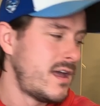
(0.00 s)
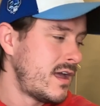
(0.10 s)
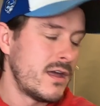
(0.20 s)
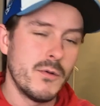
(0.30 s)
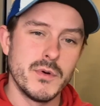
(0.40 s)

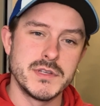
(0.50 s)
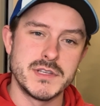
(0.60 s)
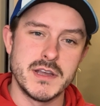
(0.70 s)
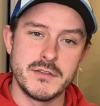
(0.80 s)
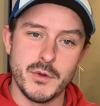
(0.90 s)
It was
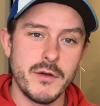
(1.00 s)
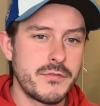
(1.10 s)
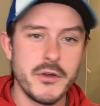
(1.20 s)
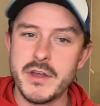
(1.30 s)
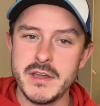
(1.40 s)
a
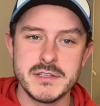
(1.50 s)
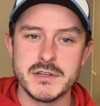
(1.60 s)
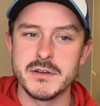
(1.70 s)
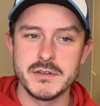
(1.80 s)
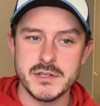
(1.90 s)
12:30
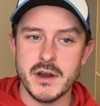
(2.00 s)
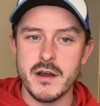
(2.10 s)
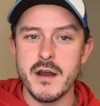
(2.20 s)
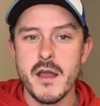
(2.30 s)
Eastern start.